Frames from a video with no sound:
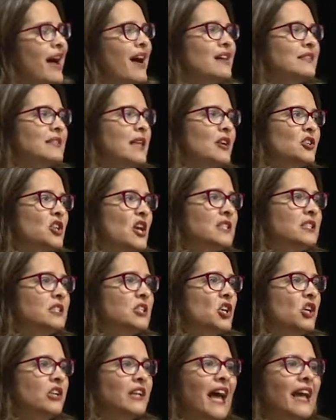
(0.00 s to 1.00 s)

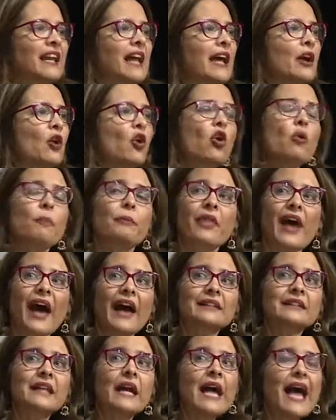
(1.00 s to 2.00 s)
suggestions, and I hope
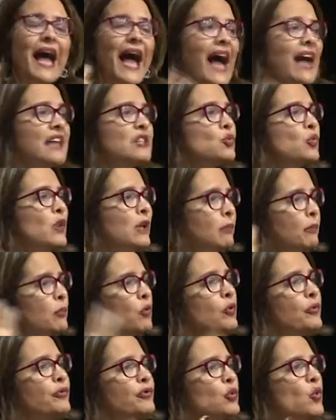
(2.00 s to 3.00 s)
that as we
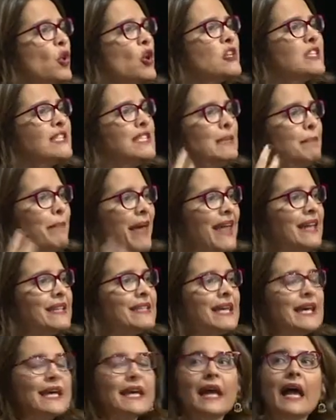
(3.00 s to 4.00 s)
move towards
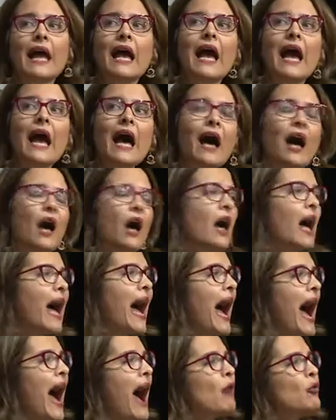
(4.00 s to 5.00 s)
debating
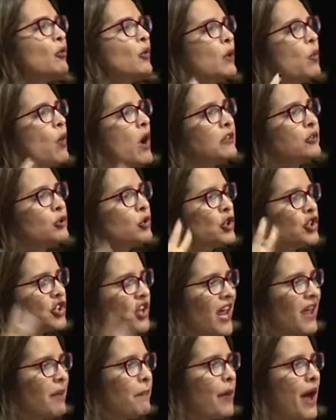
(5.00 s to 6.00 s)
how we want to
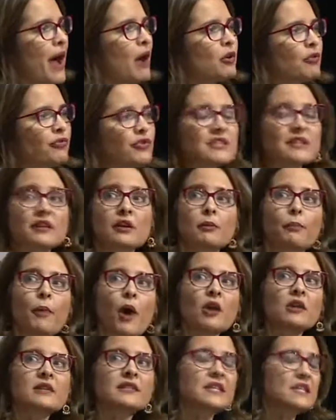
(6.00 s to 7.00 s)
shape our fiscal
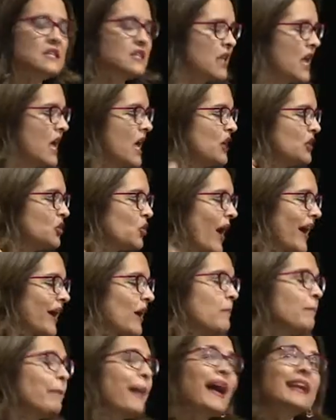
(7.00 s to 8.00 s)
policies to
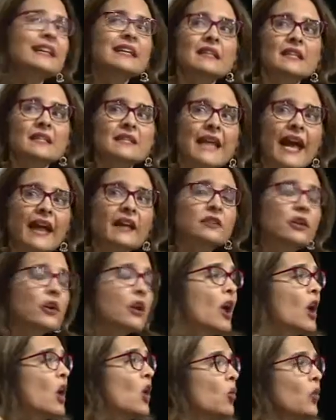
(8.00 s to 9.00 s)
accompany the sector,
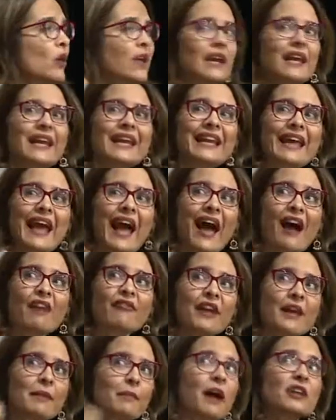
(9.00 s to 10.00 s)
we really
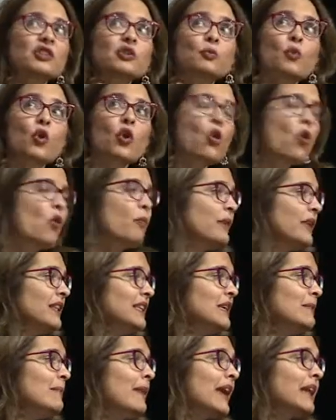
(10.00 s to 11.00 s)
have a much more open
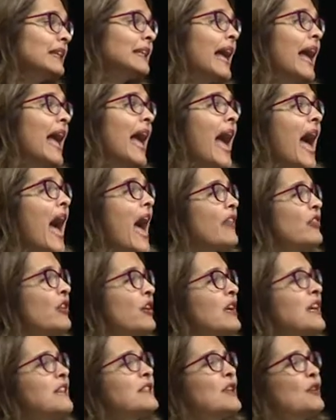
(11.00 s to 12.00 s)
debate. And the
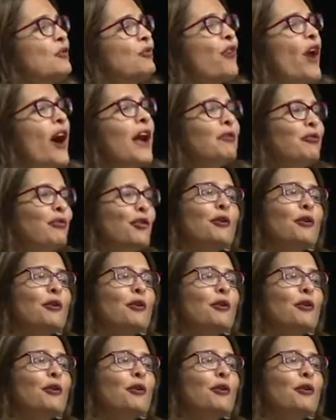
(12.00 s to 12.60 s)
reason why,